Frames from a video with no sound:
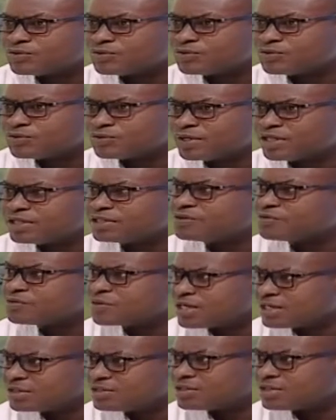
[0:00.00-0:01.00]

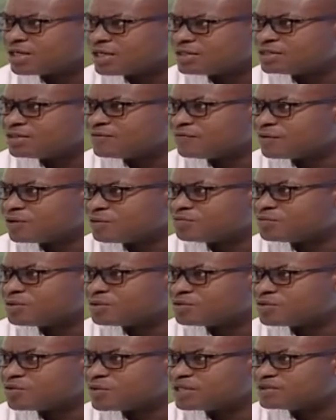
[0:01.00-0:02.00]
underwrite our
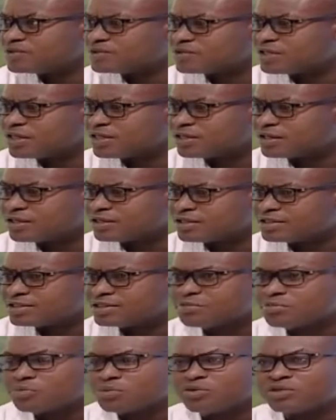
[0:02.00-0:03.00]
development quest. I think it's
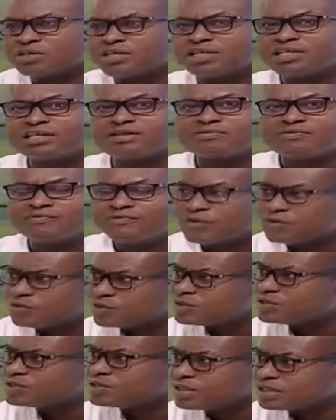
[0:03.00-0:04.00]
important, and
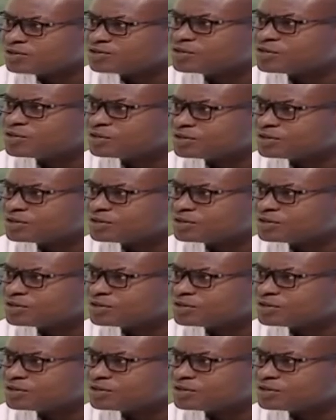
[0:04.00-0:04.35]
viewers can join.